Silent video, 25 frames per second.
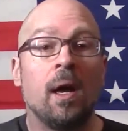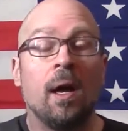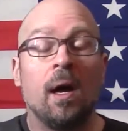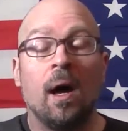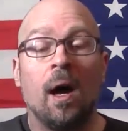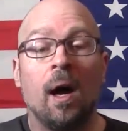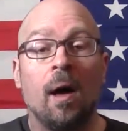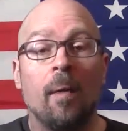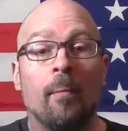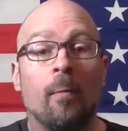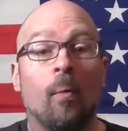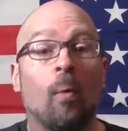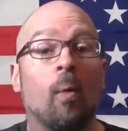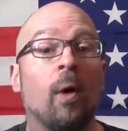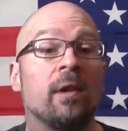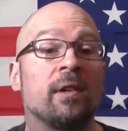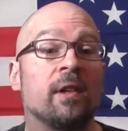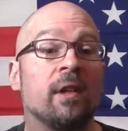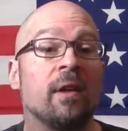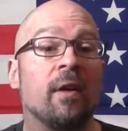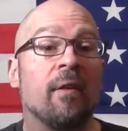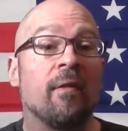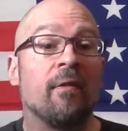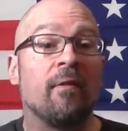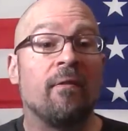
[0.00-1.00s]
Was
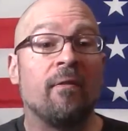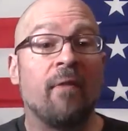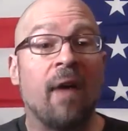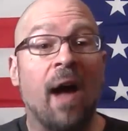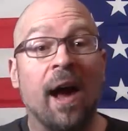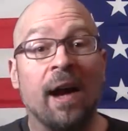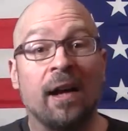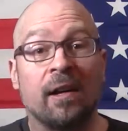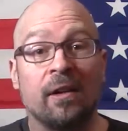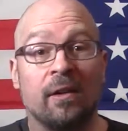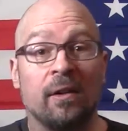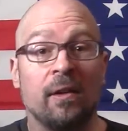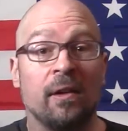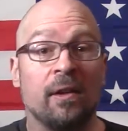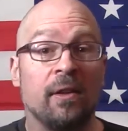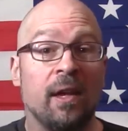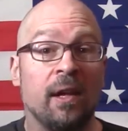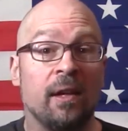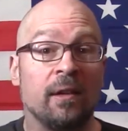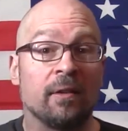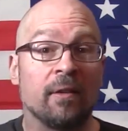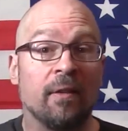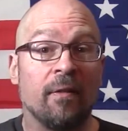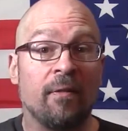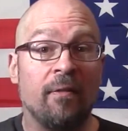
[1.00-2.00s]
it a factor in
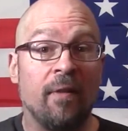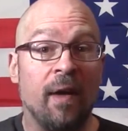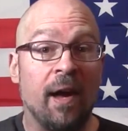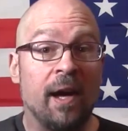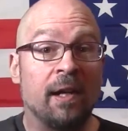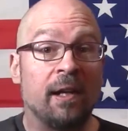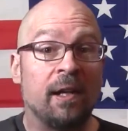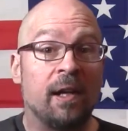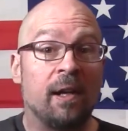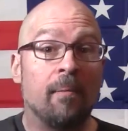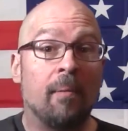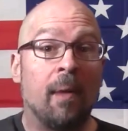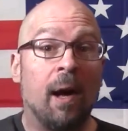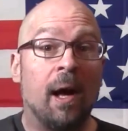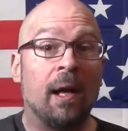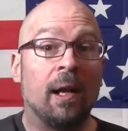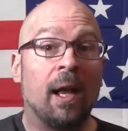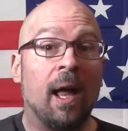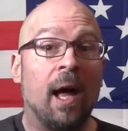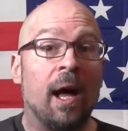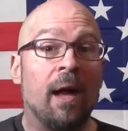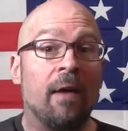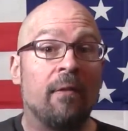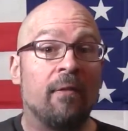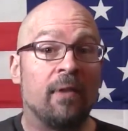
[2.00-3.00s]
things affecting my
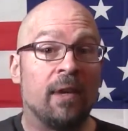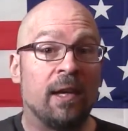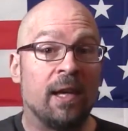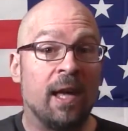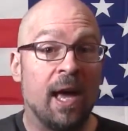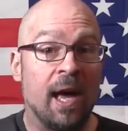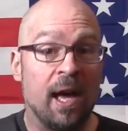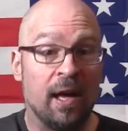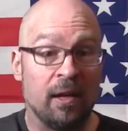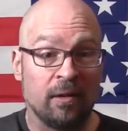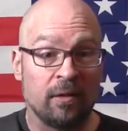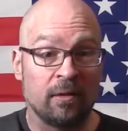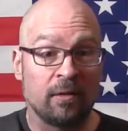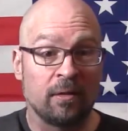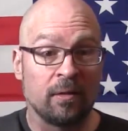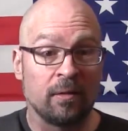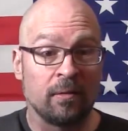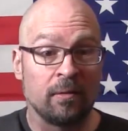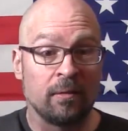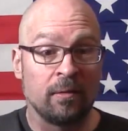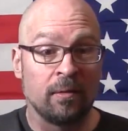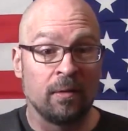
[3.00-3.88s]
life? Yes.